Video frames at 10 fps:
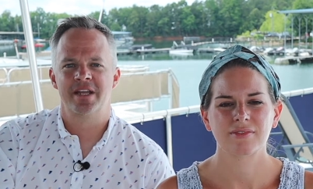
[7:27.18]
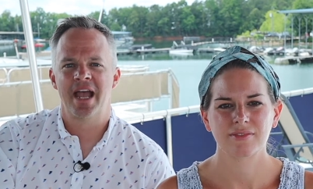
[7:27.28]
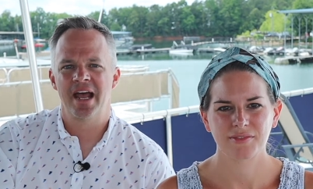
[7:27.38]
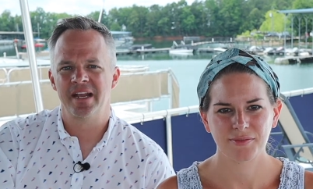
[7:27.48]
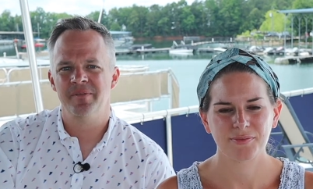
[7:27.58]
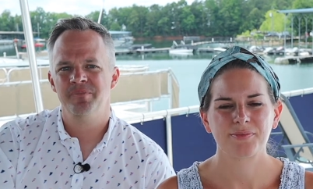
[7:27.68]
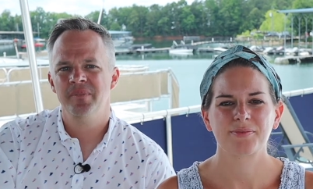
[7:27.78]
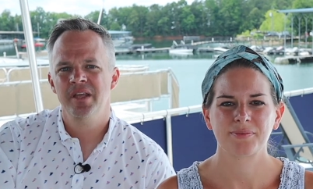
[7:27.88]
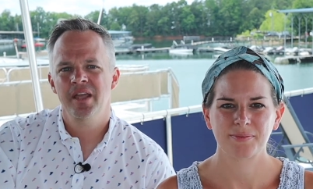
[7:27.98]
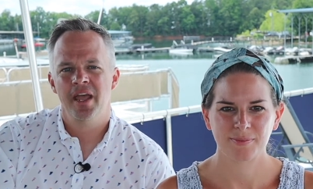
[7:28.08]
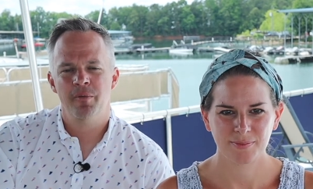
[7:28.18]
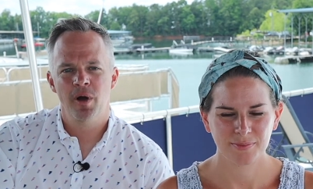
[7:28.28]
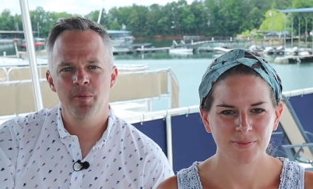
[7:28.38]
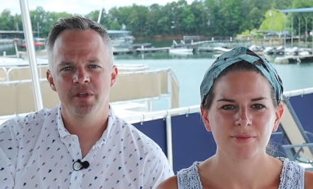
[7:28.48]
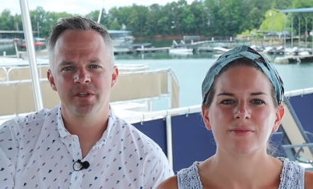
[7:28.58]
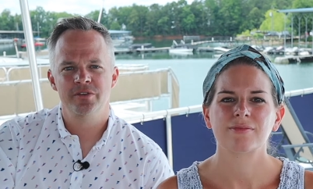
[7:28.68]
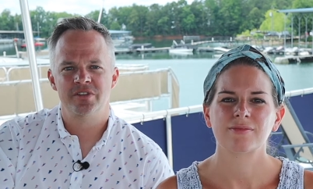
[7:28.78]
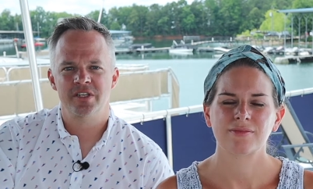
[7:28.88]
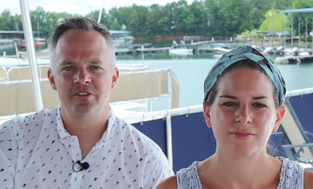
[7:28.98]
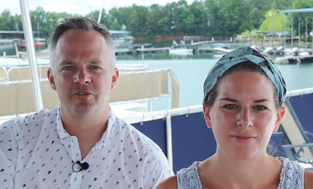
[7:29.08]
Speaker 1: caddy. And what we use
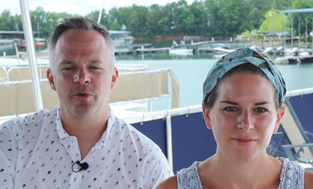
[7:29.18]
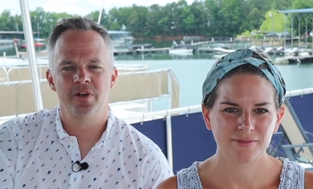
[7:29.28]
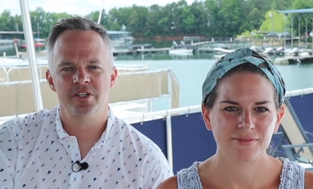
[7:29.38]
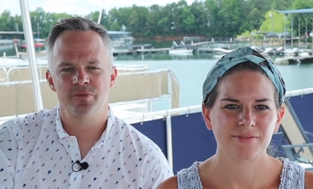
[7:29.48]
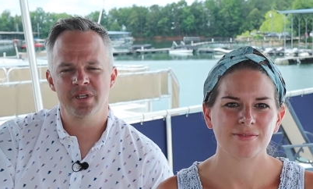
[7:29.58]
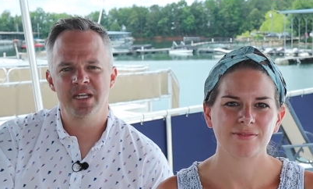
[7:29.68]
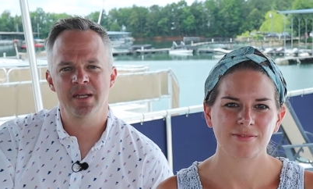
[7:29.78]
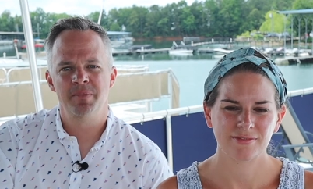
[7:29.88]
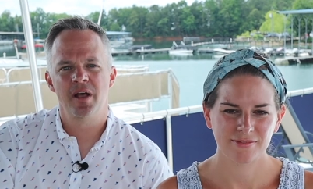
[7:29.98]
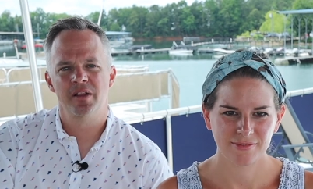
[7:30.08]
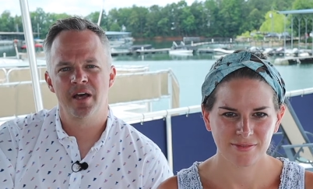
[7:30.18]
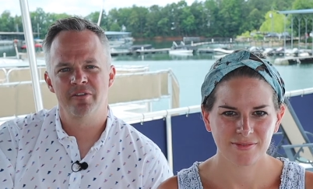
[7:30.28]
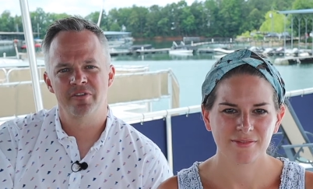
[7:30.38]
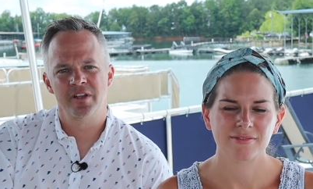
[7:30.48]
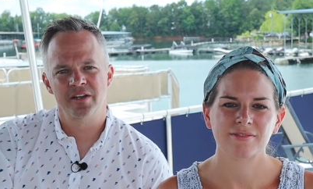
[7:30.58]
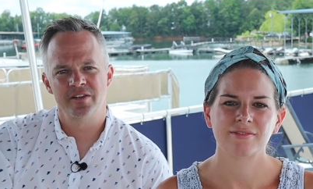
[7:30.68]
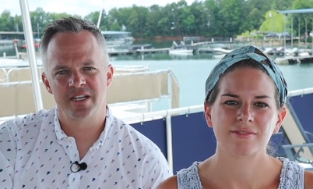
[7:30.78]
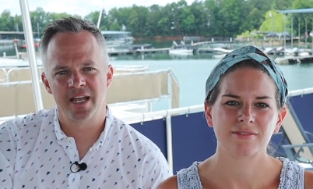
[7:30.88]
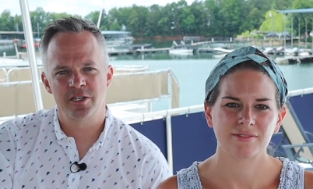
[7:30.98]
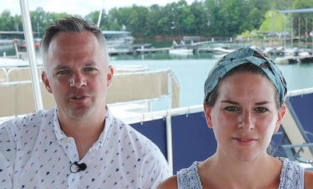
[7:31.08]
this for is we keep a lot of Claire's
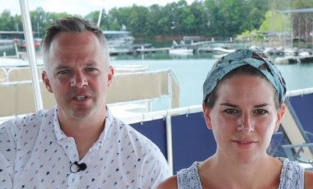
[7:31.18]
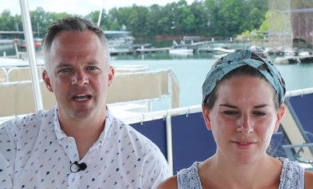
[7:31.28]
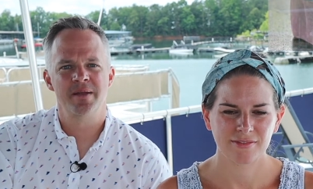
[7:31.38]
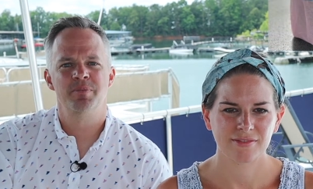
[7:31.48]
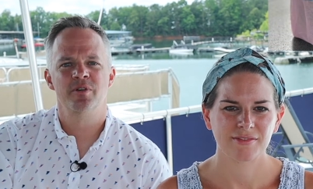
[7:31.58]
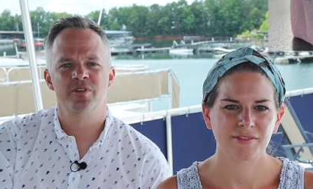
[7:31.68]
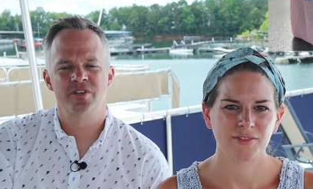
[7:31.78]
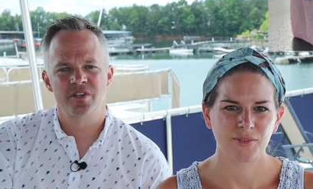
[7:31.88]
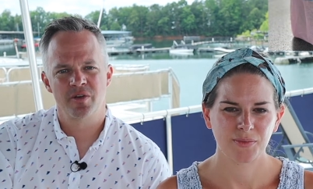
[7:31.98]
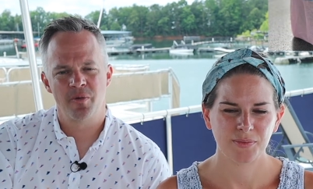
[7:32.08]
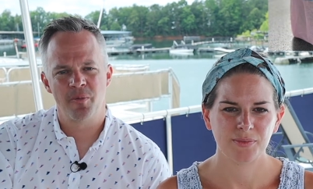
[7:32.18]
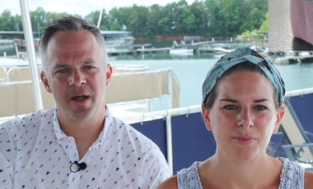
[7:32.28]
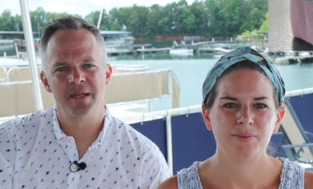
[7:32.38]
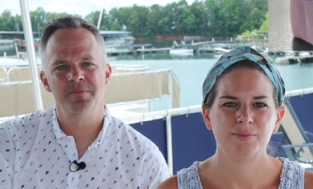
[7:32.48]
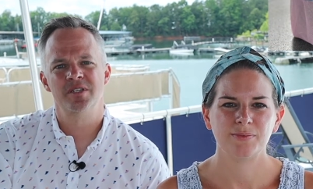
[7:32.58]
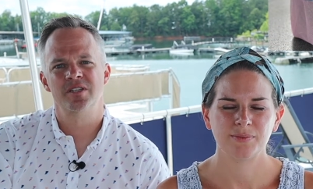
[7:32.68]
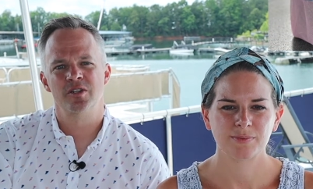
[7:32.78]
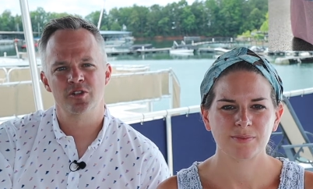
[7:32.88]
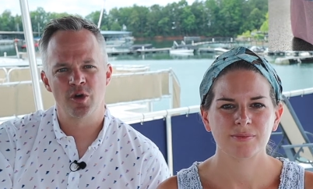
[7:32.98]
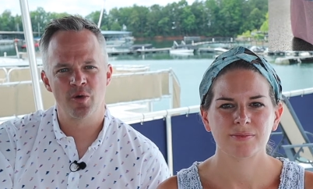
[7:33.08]
extra diapers, wipes,
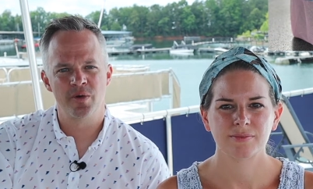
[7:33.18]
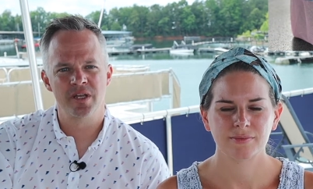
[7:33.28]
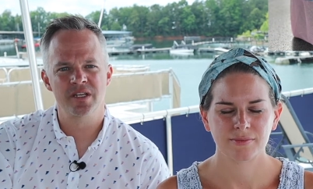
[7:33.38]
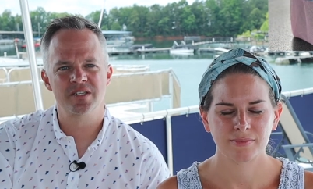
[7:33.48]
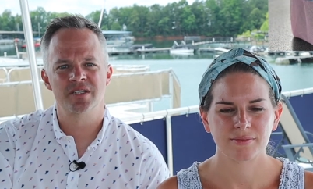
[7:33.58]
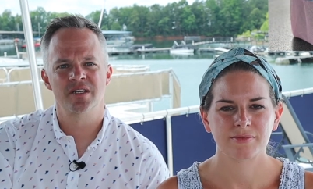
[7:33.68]
toys,